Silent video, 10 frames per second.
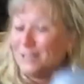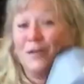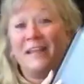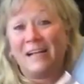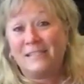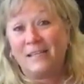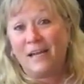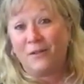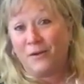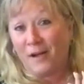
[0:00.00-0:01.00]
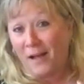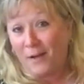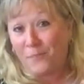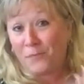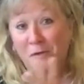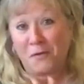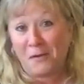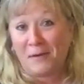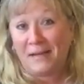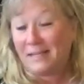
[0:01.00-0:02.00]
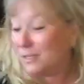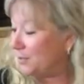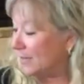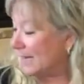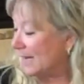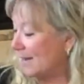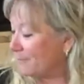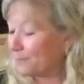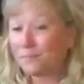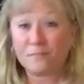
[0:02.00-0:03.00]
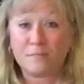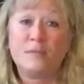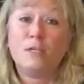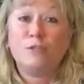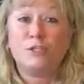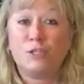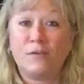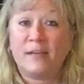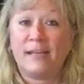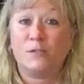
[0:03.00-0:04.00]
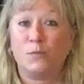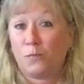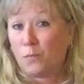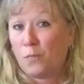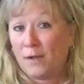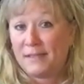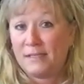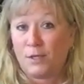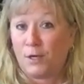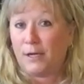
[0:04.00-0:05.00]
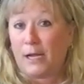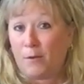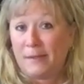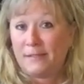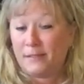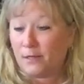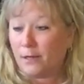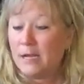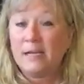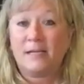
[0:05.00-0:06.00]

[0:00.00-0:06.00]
so that's another um, great way that you can, um, you know, just showcase what these are and how amazing they are.